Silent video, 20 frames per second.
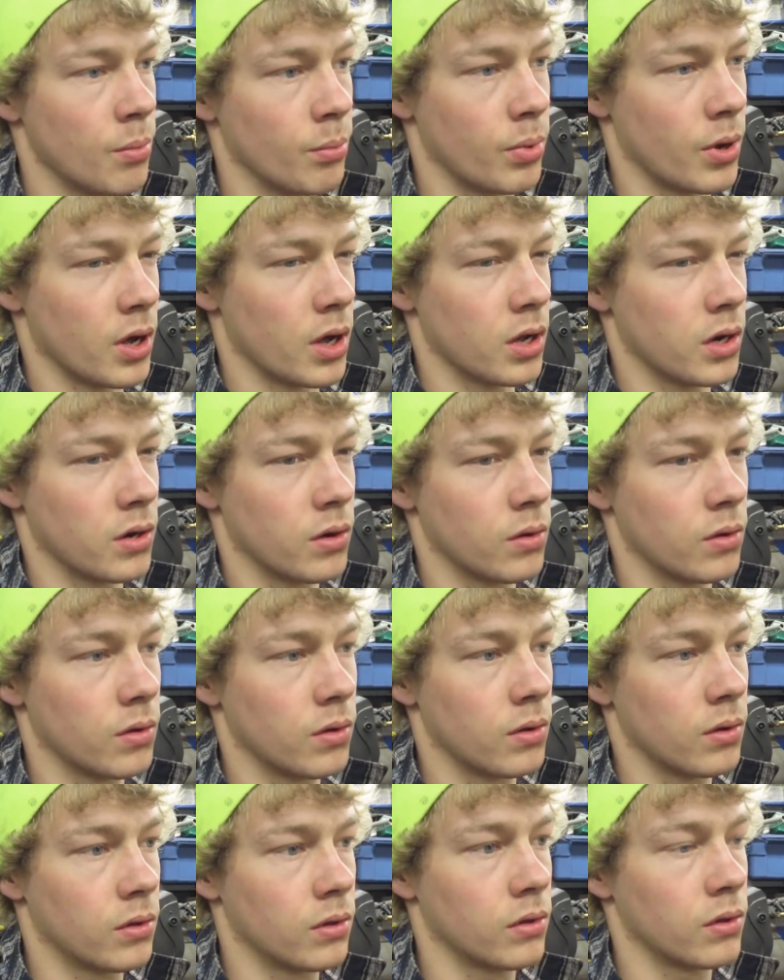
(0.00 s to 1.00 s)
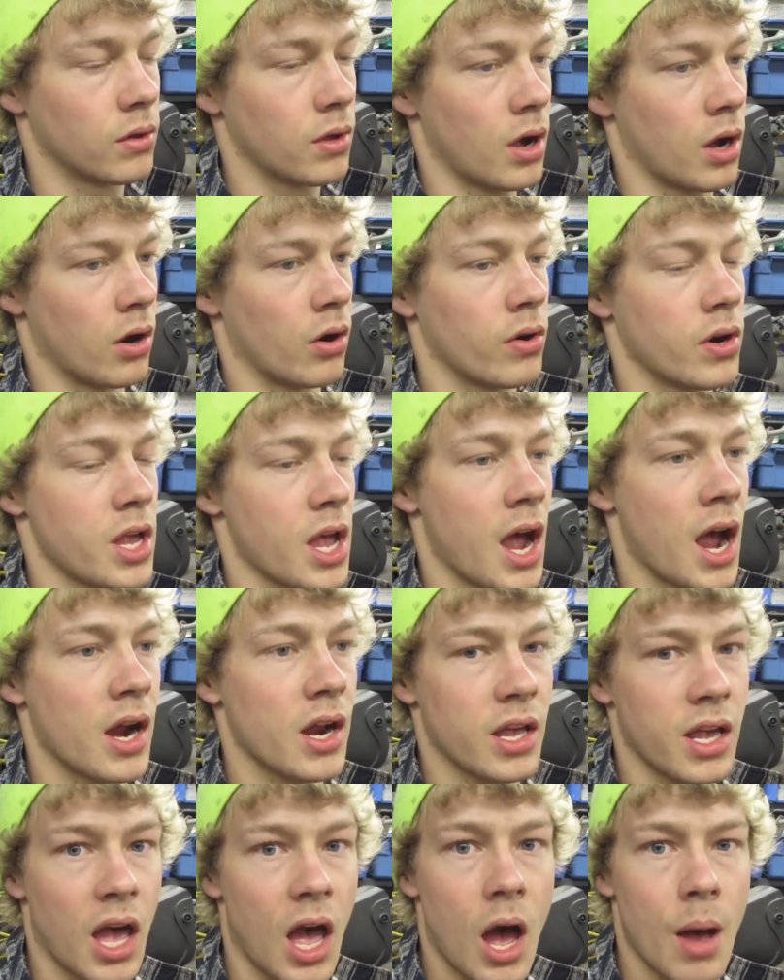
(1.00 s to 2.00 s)
But I already
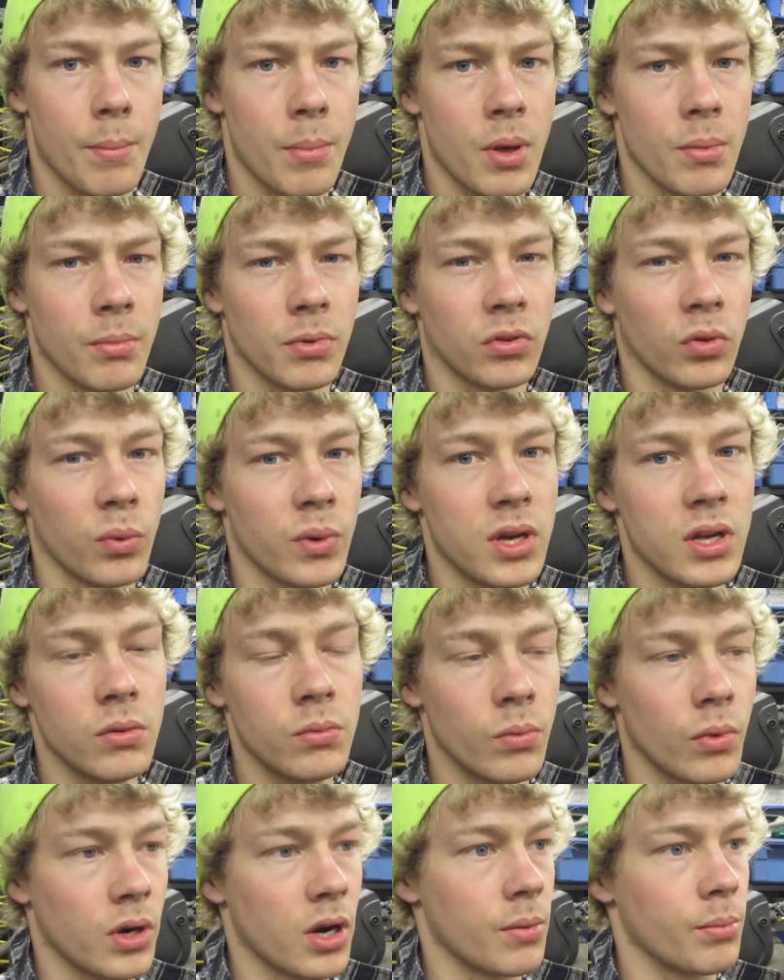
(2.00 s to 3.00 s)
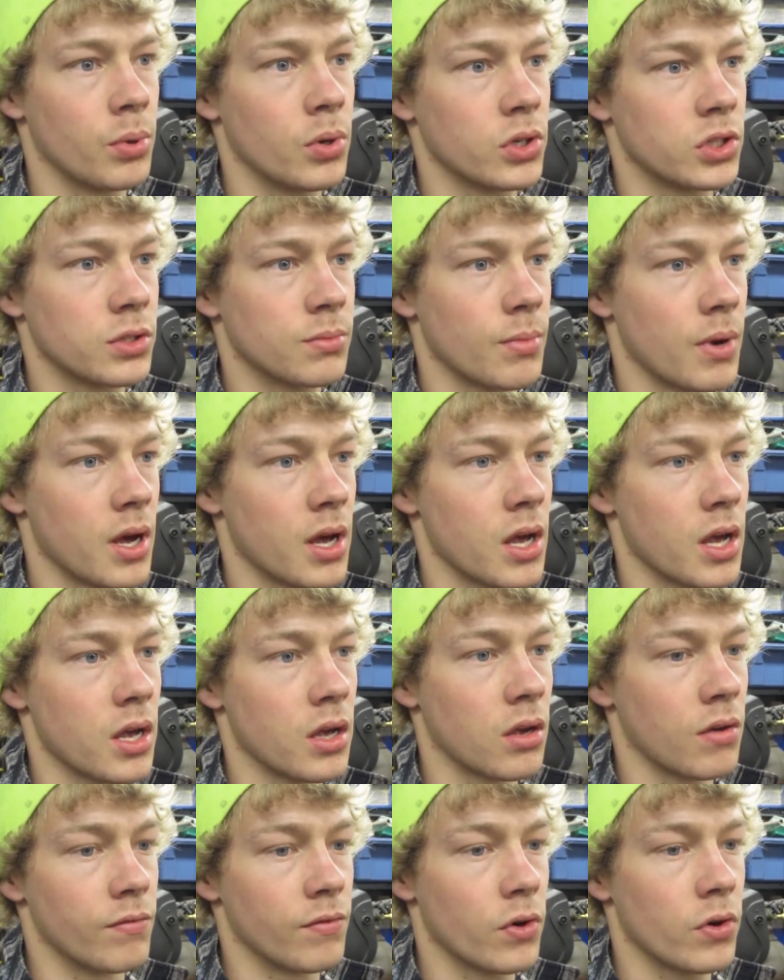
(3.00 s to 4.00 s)
had a gap in between when I pushed
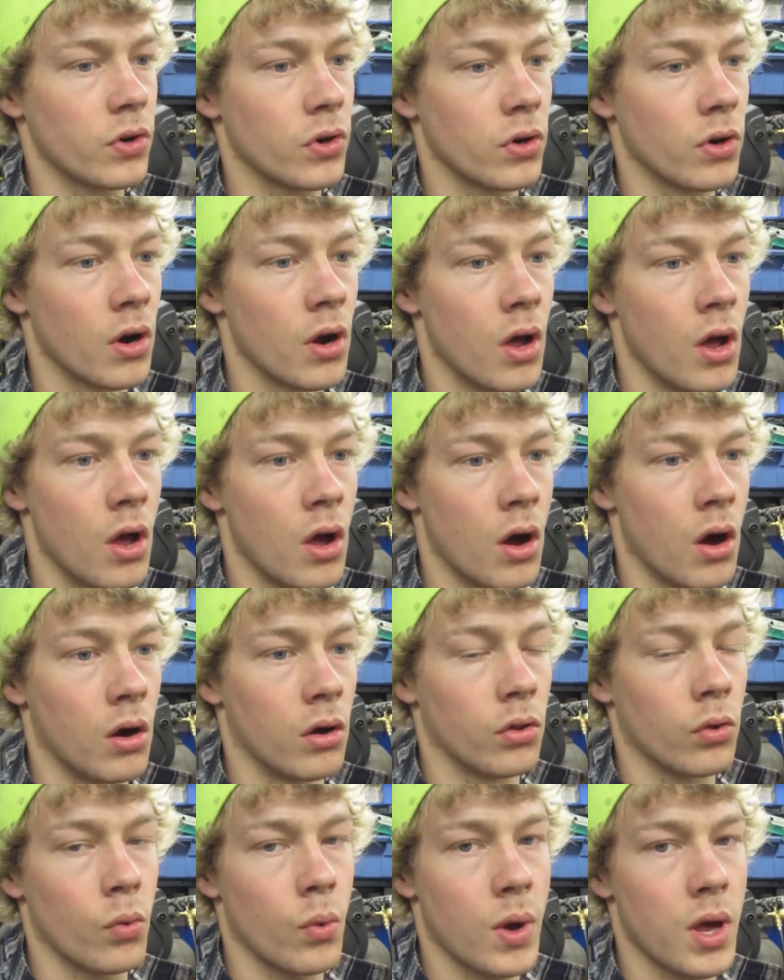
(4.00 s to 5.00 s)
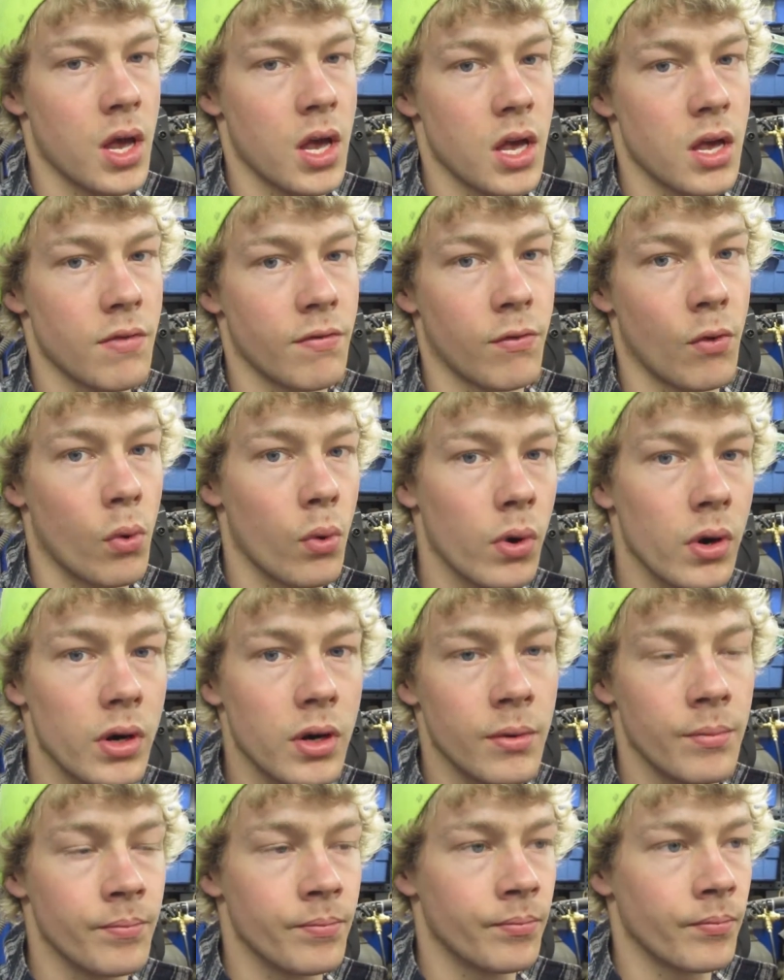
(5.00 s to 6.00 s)
my converter all the way
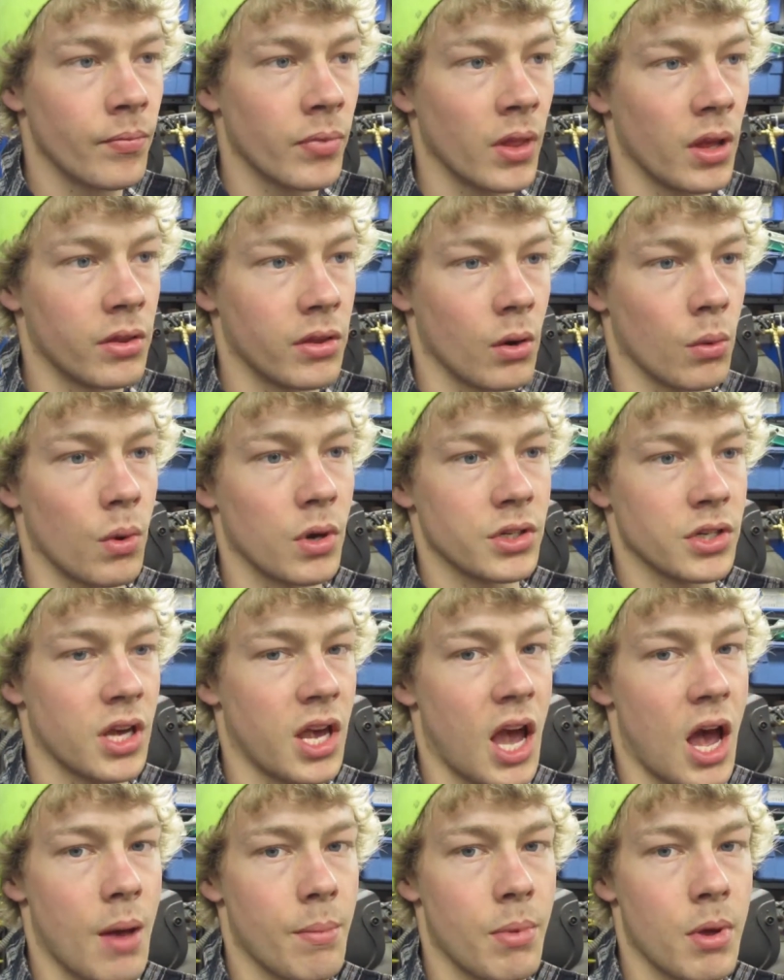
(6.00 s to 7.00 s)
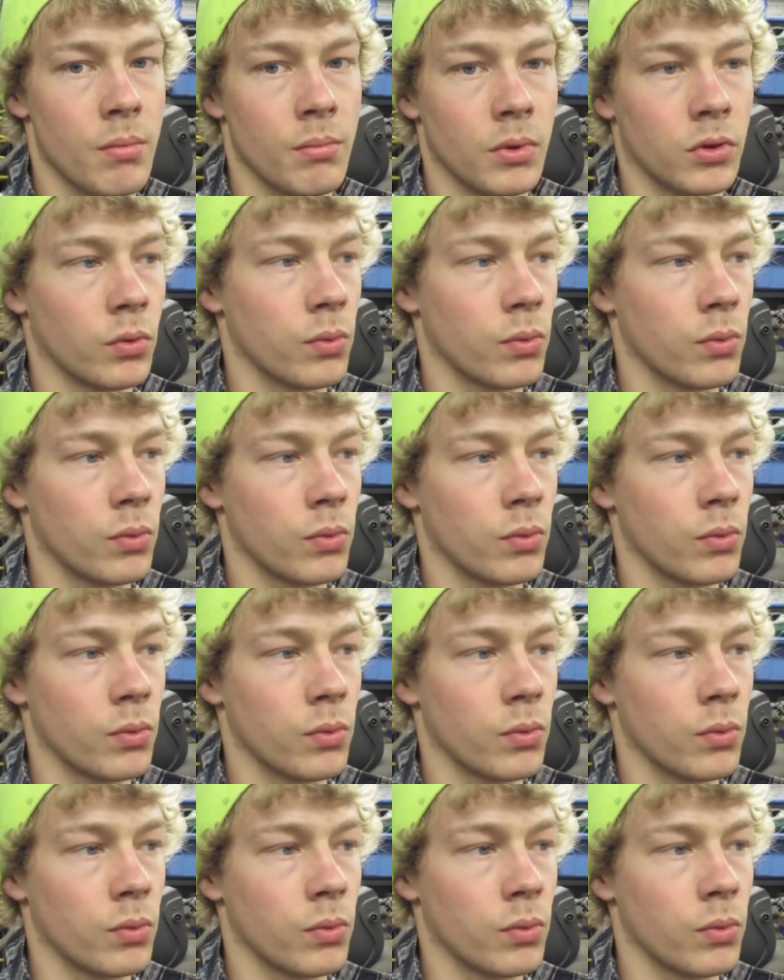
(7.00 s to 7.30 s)
forward. There was a gap in